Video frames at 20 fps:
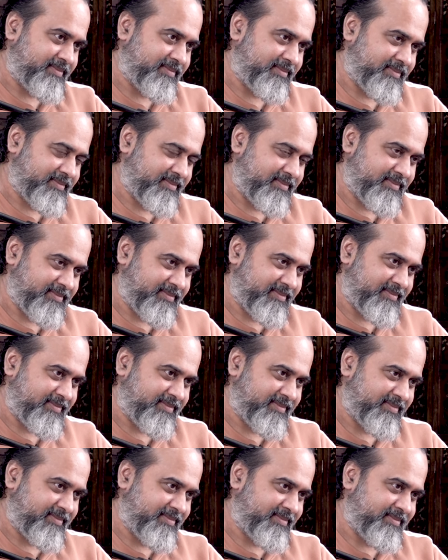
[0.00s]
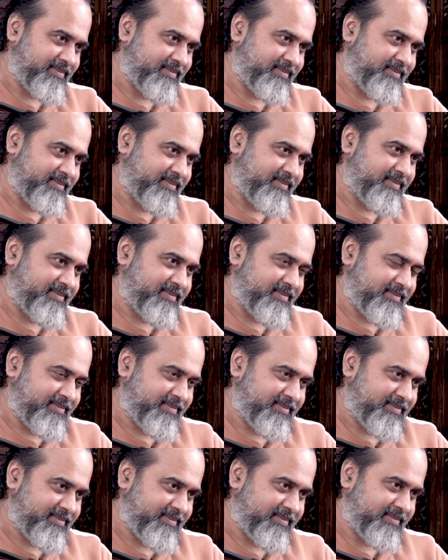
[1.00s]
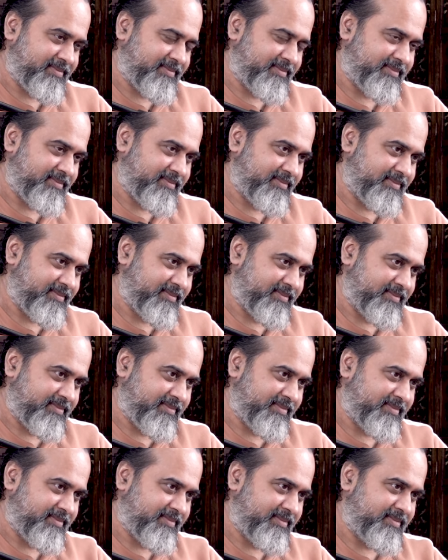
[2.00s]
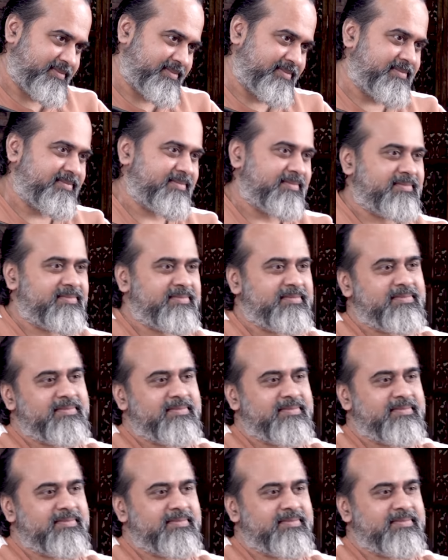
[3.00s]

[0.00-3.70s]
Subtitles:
The person shown says nothing.